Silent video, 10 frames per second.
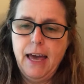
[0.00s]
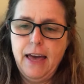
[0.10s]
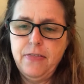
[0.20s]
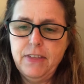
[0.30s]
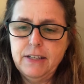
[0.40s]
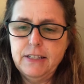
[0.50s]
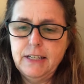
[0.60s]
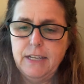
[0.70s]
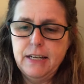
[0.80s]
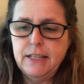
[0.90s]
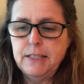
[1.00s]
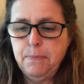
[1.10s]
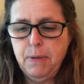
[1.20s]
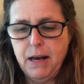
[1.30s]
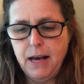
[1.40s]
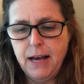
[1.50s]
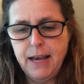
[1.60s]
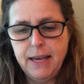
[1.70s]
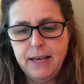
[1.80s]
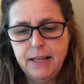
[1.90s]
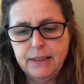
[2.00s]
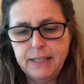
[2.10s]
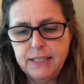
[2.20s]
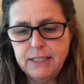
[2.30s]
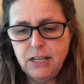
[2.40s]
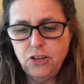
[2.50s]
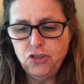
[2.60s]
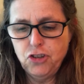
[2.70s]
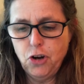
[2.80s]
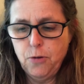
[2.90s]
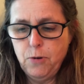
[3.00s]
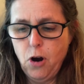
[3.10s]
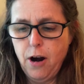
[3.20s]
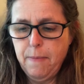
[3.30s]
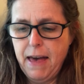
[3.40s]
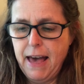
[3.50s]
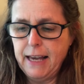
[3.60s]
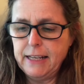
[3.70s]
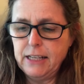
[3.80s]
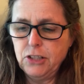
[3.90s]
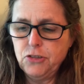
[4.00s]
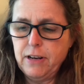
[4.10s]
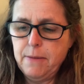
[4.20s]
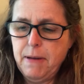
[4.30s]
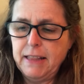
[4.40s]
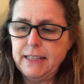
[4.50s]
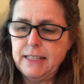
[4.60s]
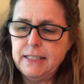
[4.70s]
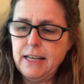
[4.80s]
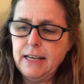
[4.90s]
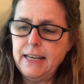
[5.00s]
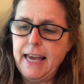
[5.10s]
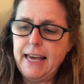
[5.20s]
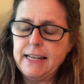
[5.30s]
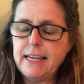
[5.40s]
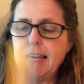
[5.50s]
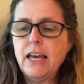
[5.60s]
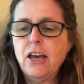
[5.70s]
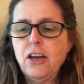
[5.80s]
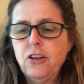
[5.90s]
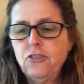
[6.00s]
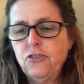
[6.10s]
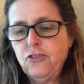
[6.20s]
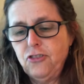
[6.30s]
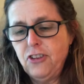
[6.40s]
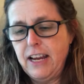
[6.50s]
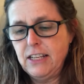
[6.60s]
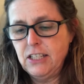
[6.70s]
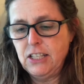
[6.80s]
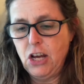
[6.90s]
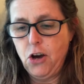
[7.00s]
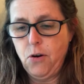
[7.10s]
And this is by Lisa Job Carmack and illustrated by Lisa Canny Chaso.